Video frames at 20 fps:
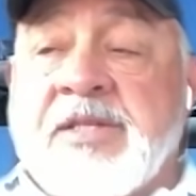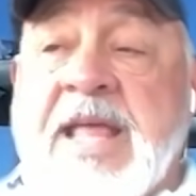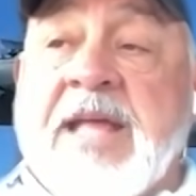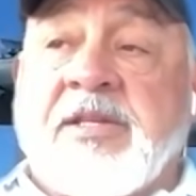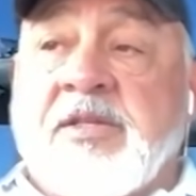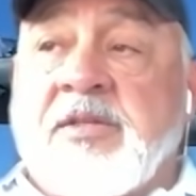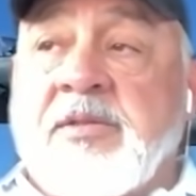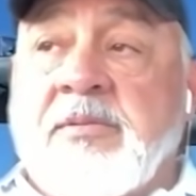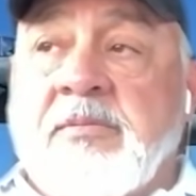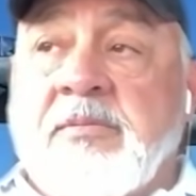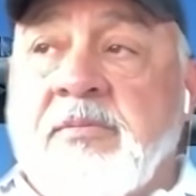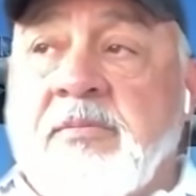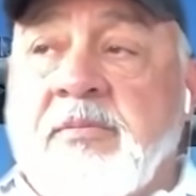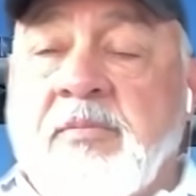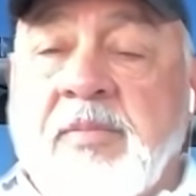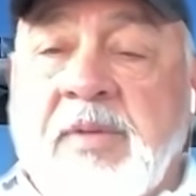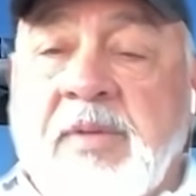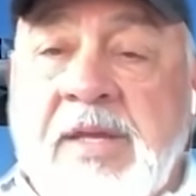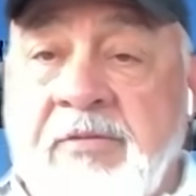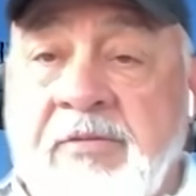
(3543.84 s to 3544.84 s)
that
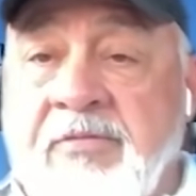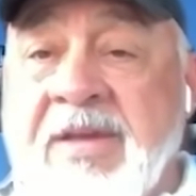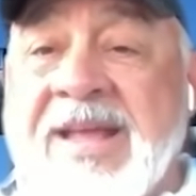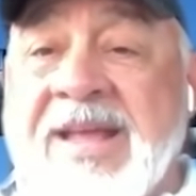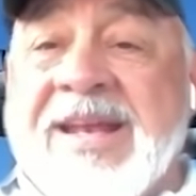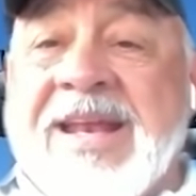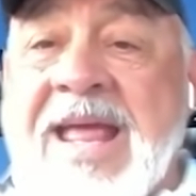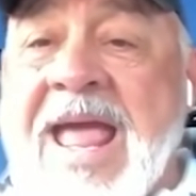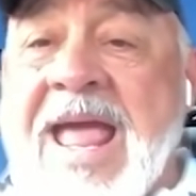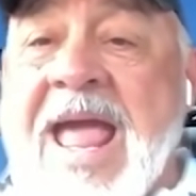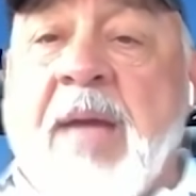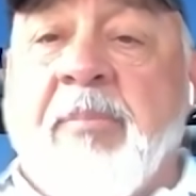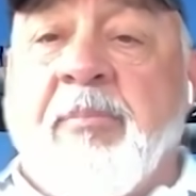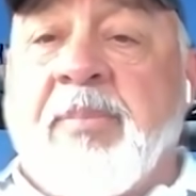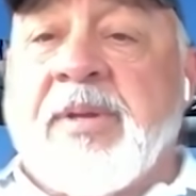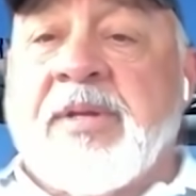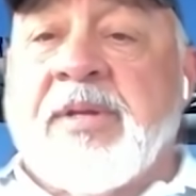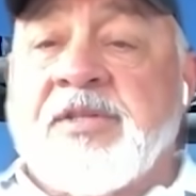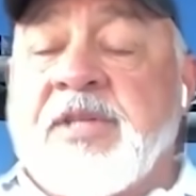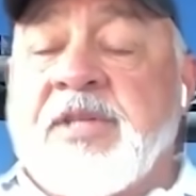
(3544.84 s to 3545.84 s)
event
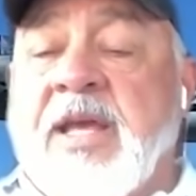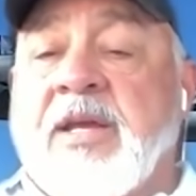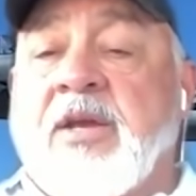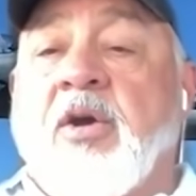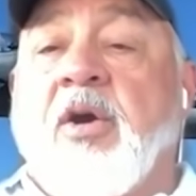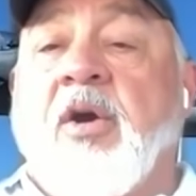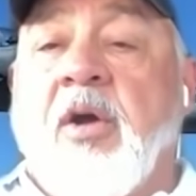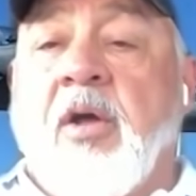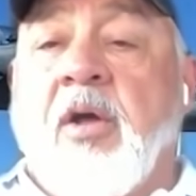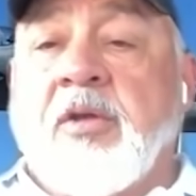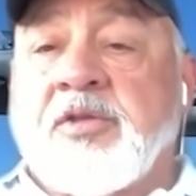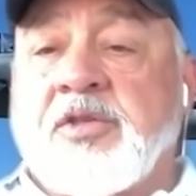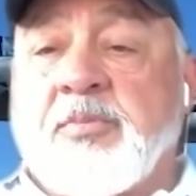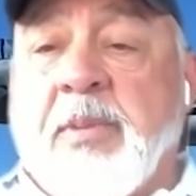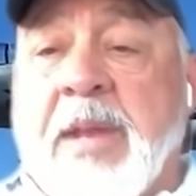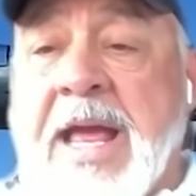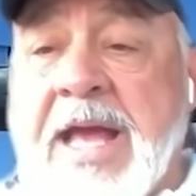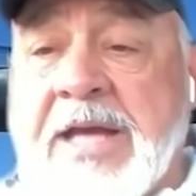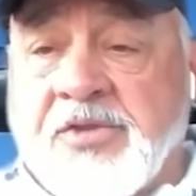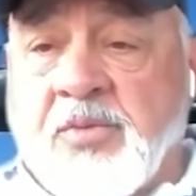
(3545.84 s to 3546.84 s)
happens, I call
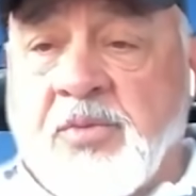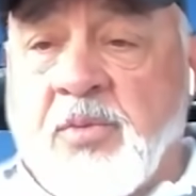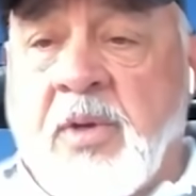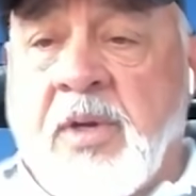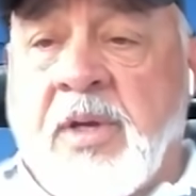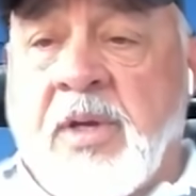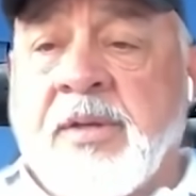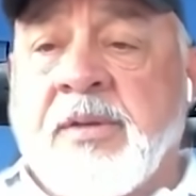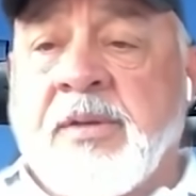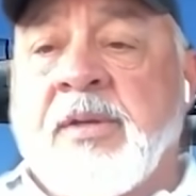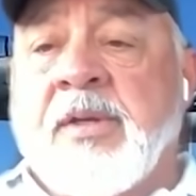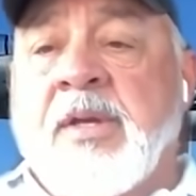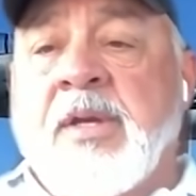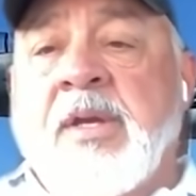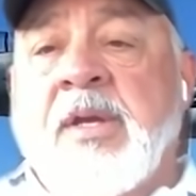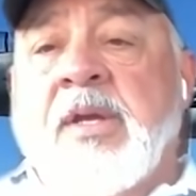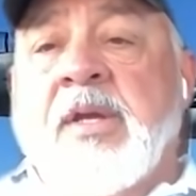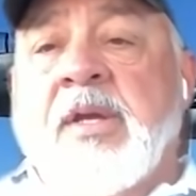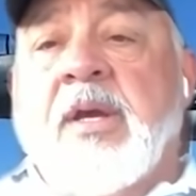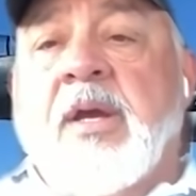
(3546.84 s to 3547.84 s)
Splash One.
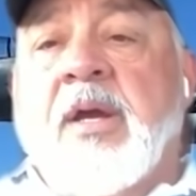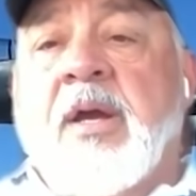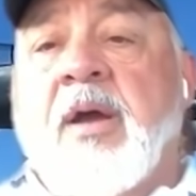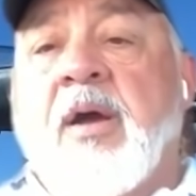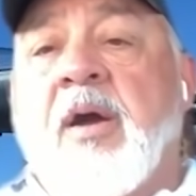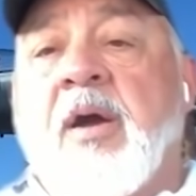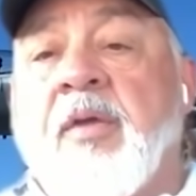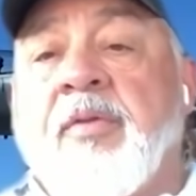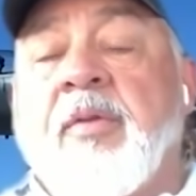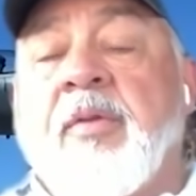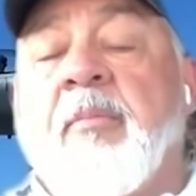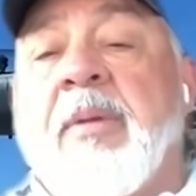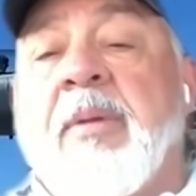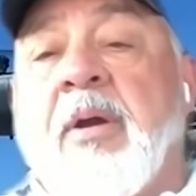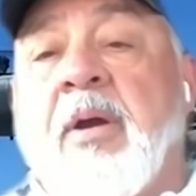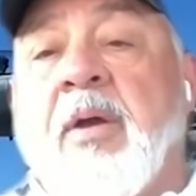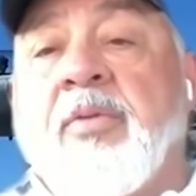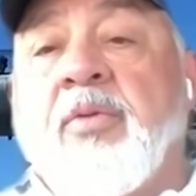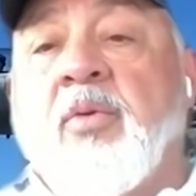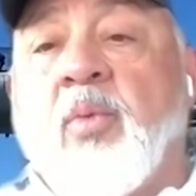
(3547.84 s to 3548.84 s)
Uh, on the
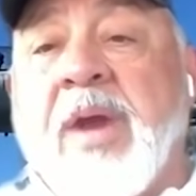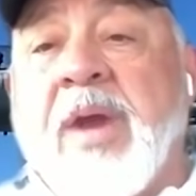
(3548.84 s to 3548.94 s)
on the